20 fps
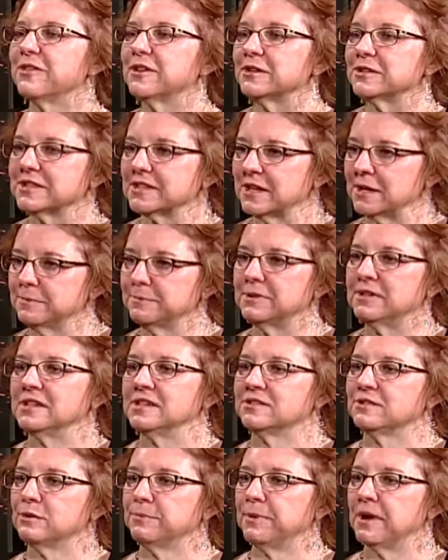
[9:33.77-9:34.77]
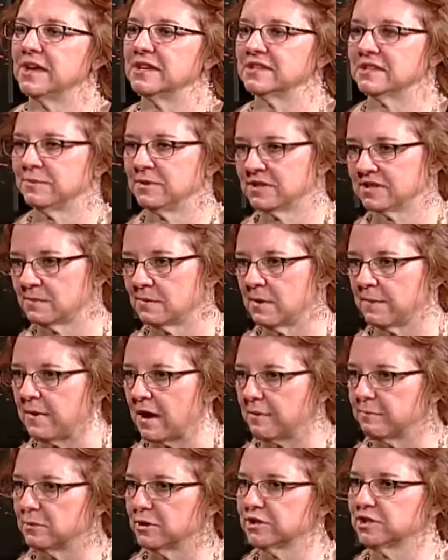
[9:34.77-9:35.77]
those companies are based. I mean, some of them
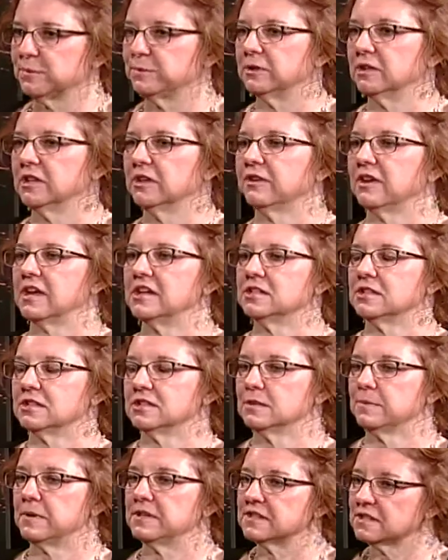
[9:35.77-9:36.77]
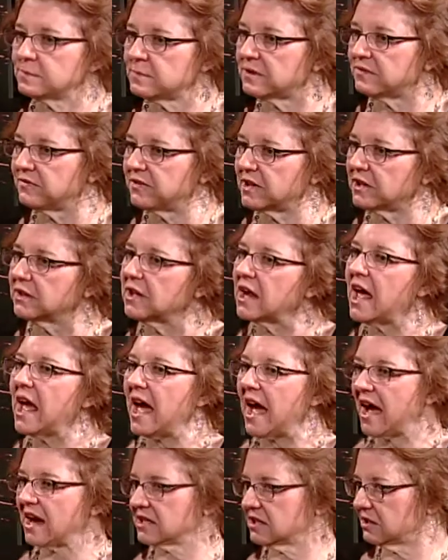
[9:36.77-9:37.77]
have multiple locations, but mm -hmm. Smithfield,
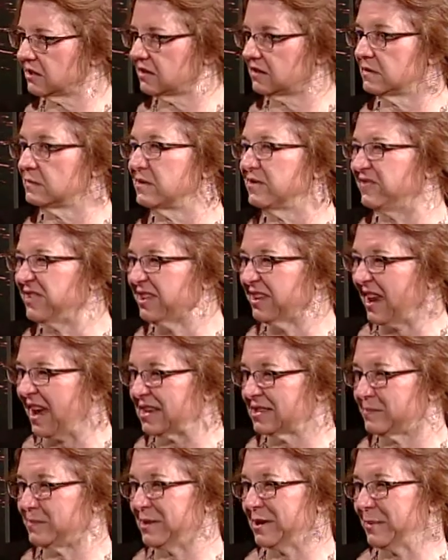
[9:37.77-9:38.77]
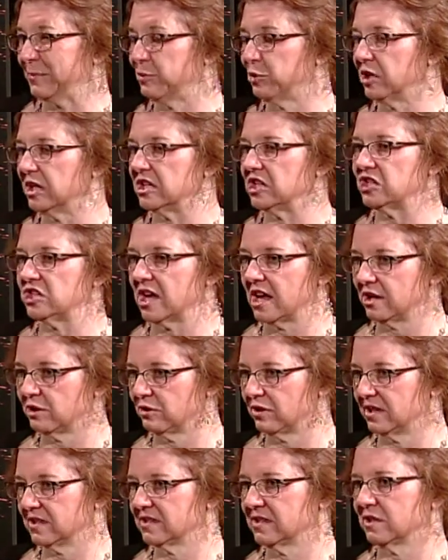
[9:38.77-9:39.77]
actually, Smithfield has been a pretty
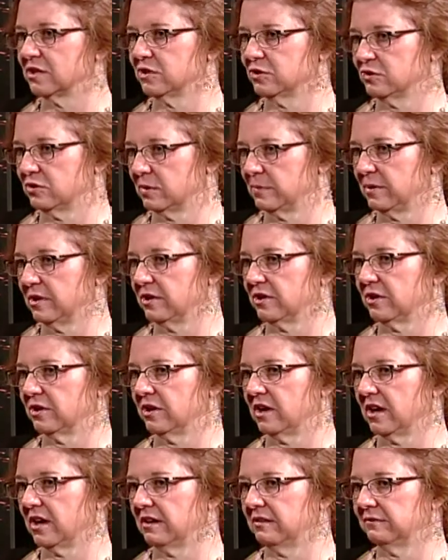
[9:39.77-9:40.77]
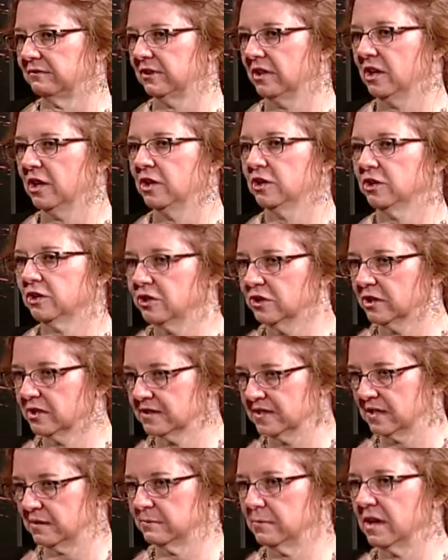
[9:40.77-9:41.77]
generous contributor of
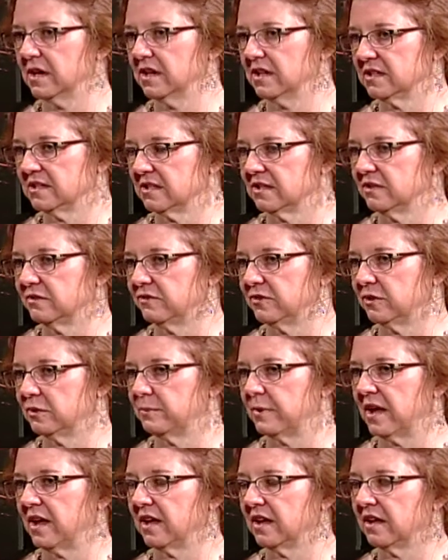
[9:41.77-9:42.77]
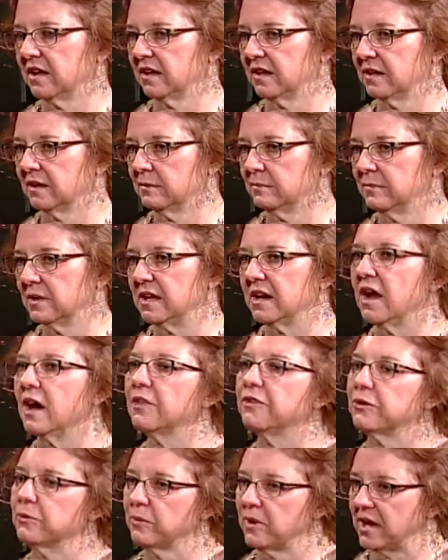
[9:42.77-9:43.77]
goods and money to the food bank um, in
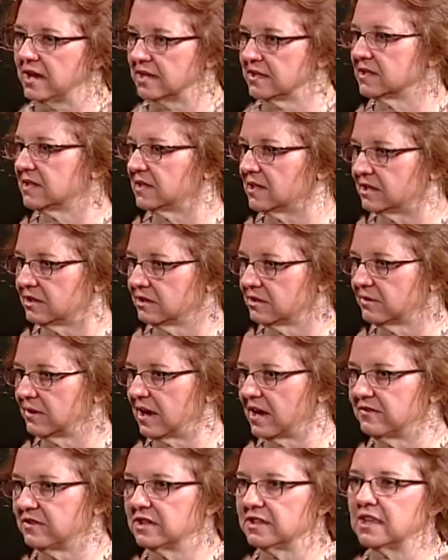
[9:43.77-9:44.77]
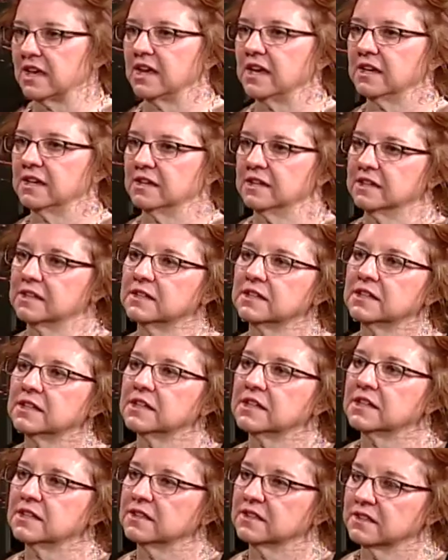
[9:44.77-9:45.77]
other ways, too, haven't they?
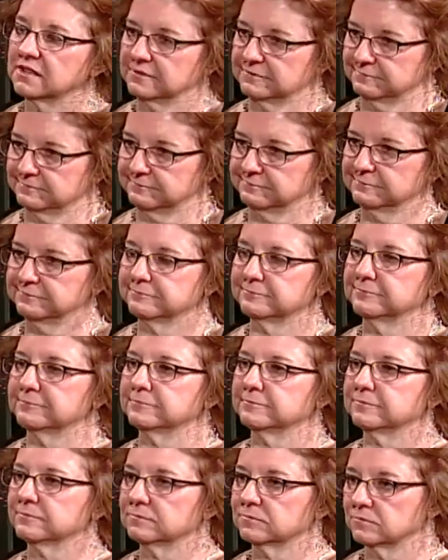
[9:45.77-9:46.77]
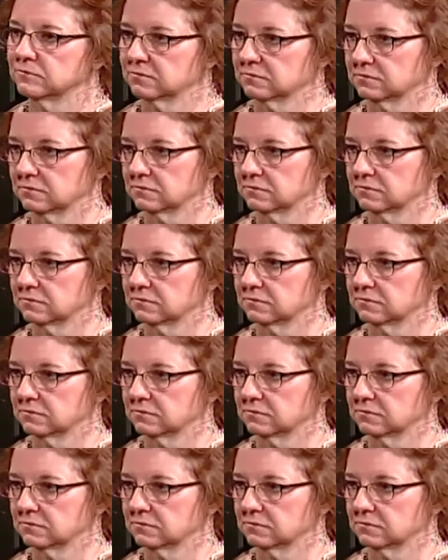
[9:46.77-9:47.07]
Oh, they are. They're not only do